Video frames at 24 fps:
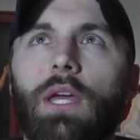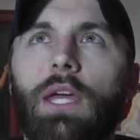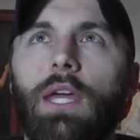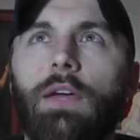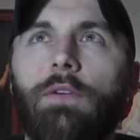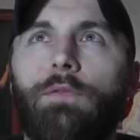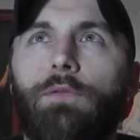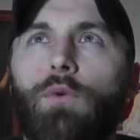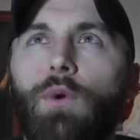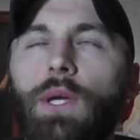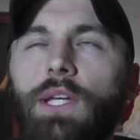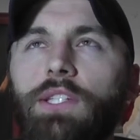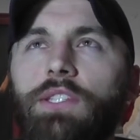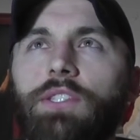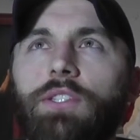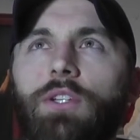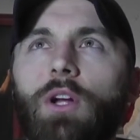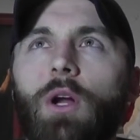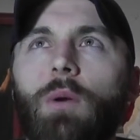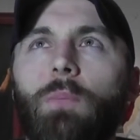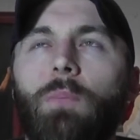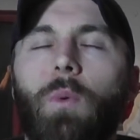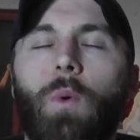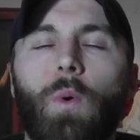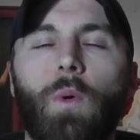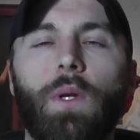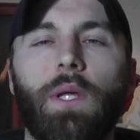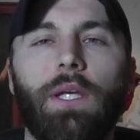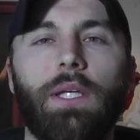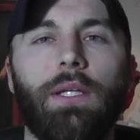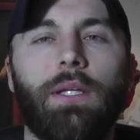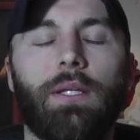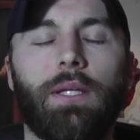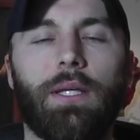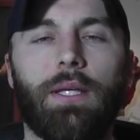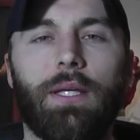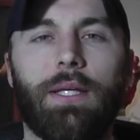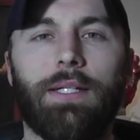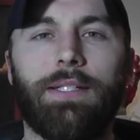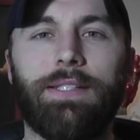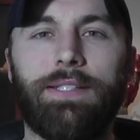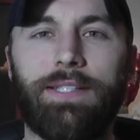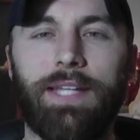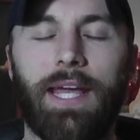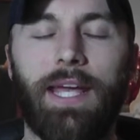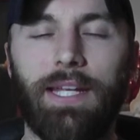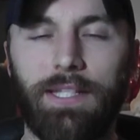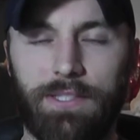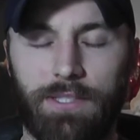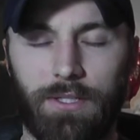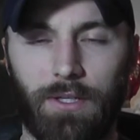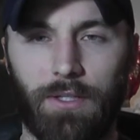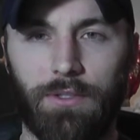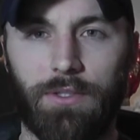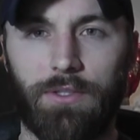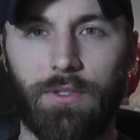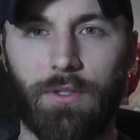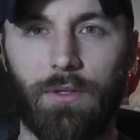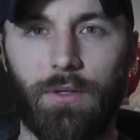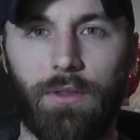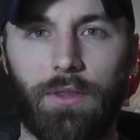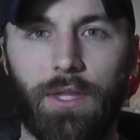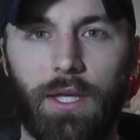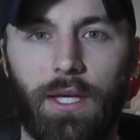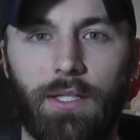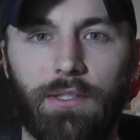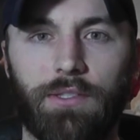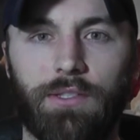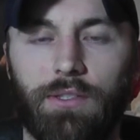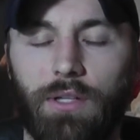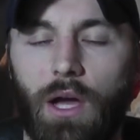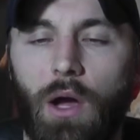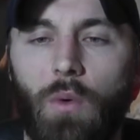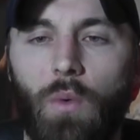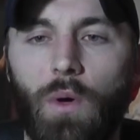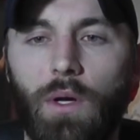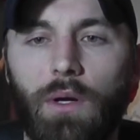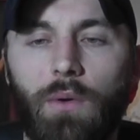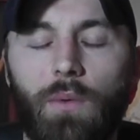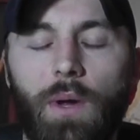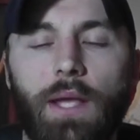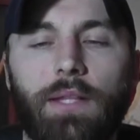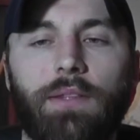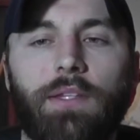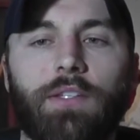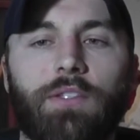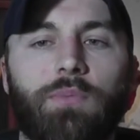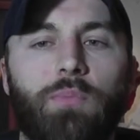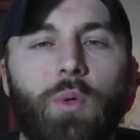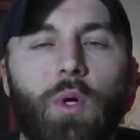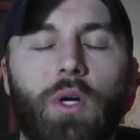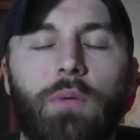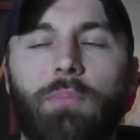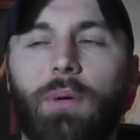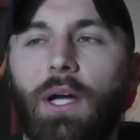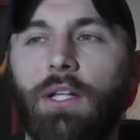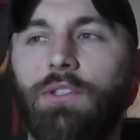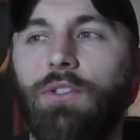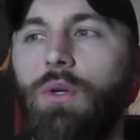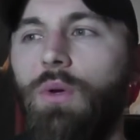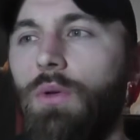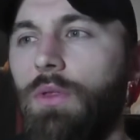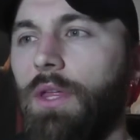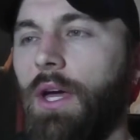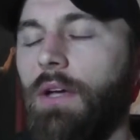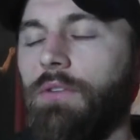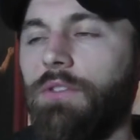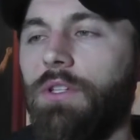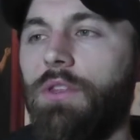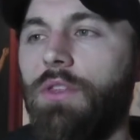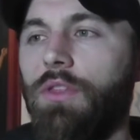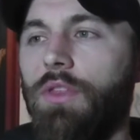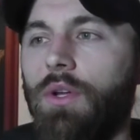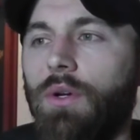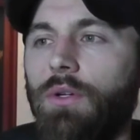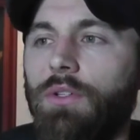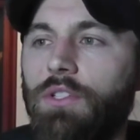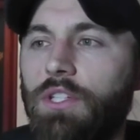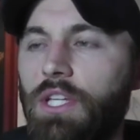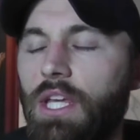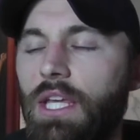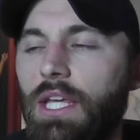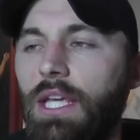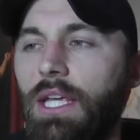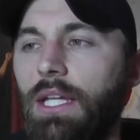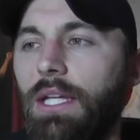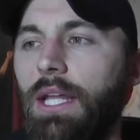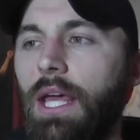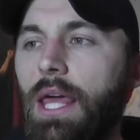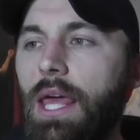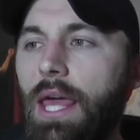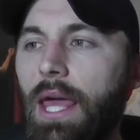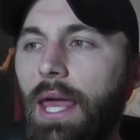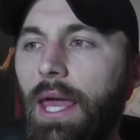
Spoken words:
if we start putting dates on certain things. I want to write this book by 2013,